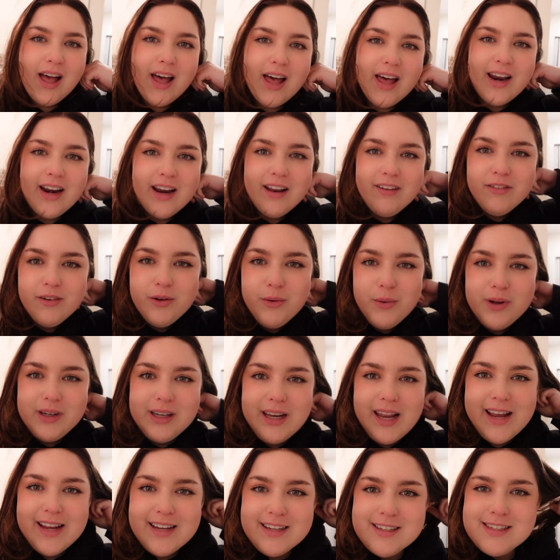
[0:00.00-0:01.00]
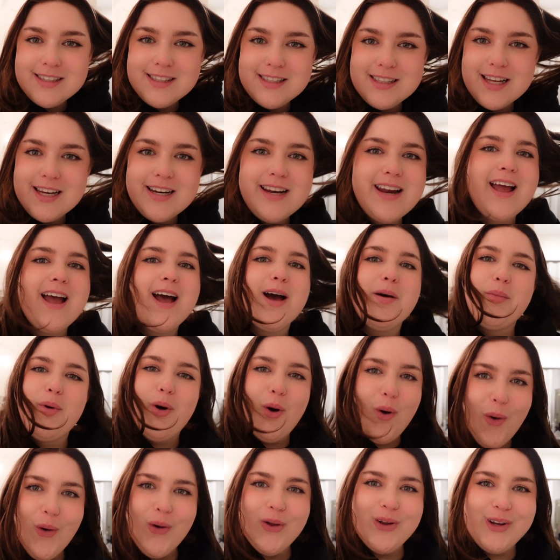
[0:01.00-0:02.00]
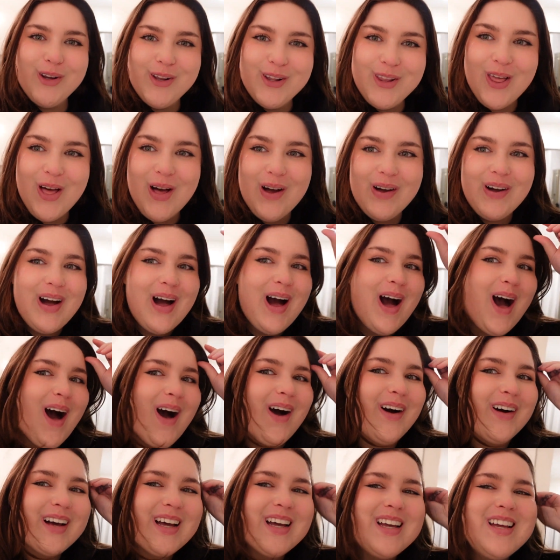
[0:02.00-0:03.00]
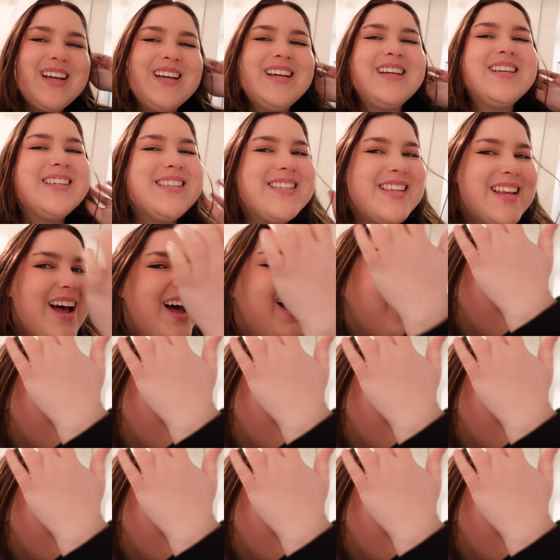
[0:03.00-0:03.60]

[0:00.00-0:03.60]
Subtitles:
and everyone likes the damn old logo, because